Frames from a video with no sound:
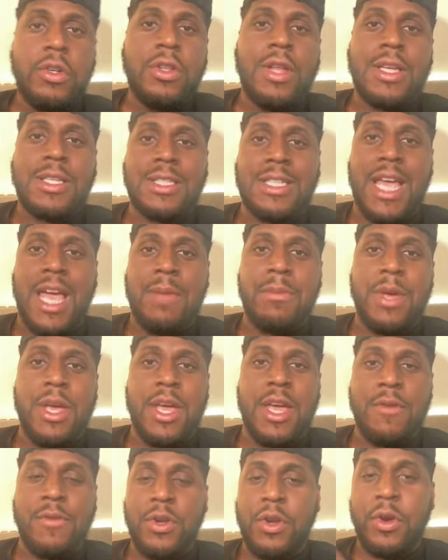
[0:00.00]
that
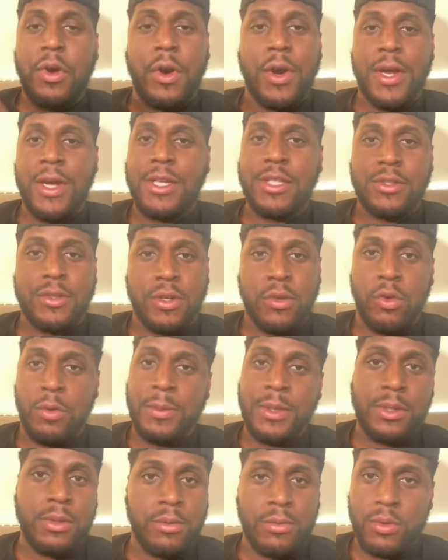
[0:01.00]
statement, if we don't know our history, we'll
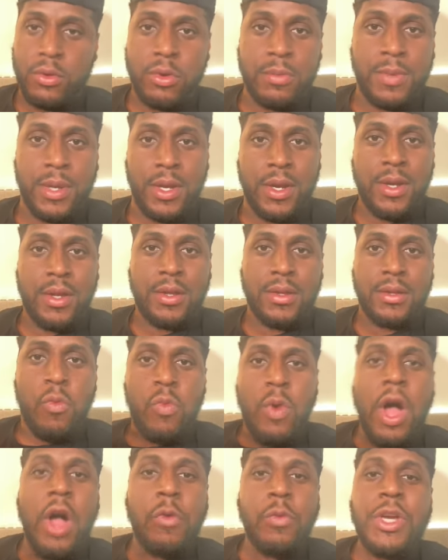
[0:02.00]
be doomed to repeat it?
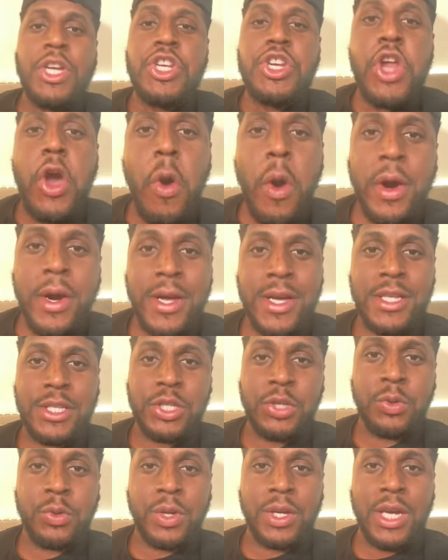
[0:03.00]
Well, we know our
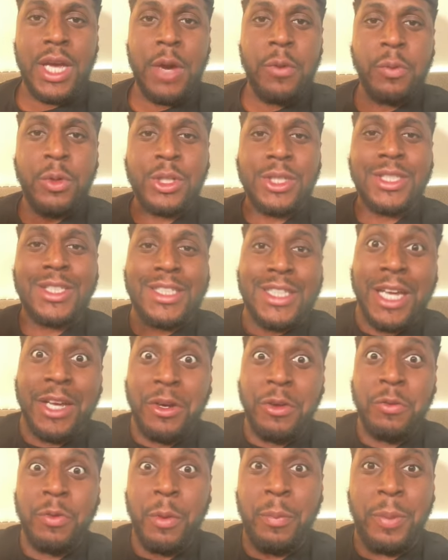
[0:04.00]
history and we're
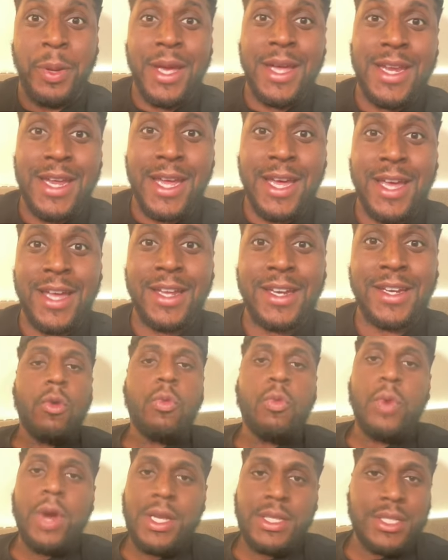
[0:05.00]
still repeating it.
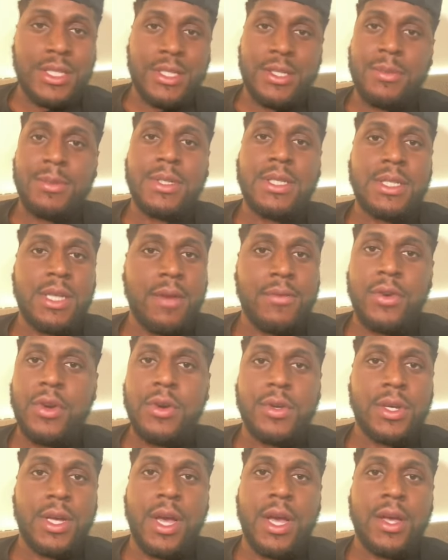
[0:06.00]
Racism is never
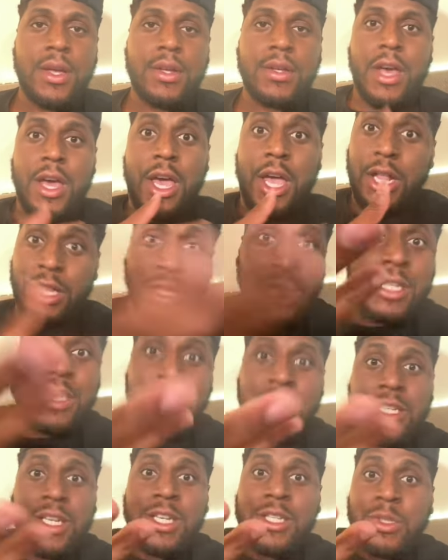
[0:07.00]
okay. Unless
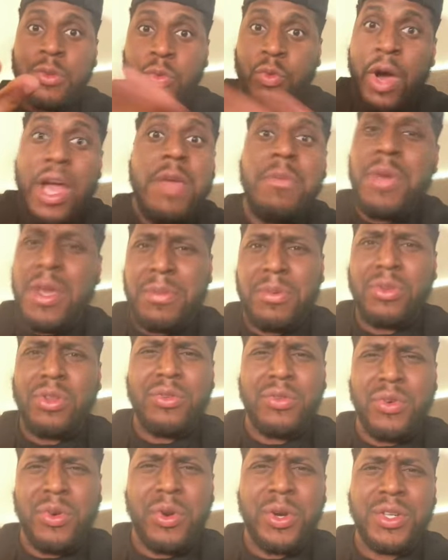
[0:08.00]
it's against white people,
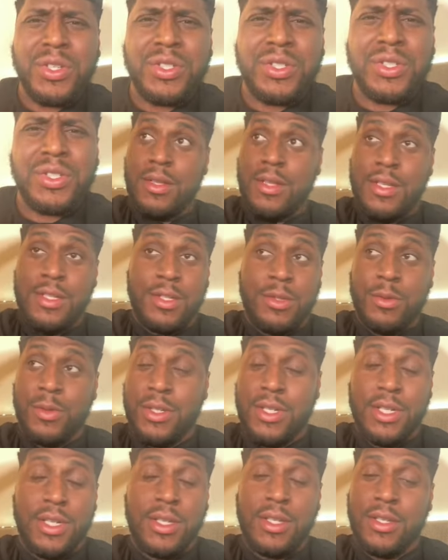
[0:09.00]
of course. This is
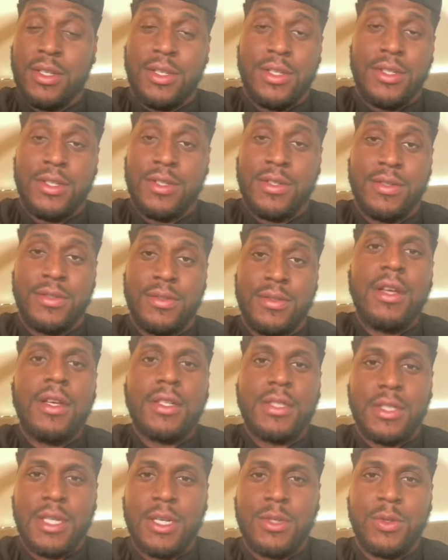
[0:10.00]
ridiculous.
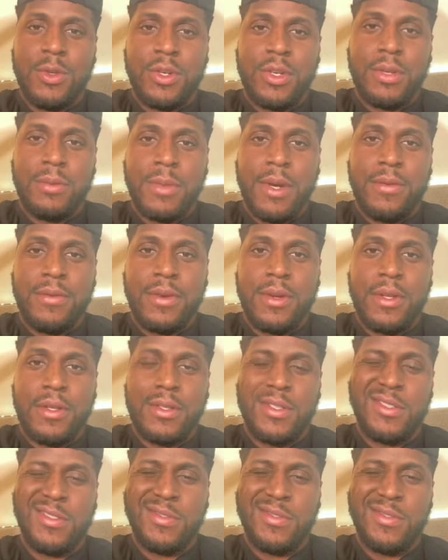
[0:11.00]
Stay triggered, my friends.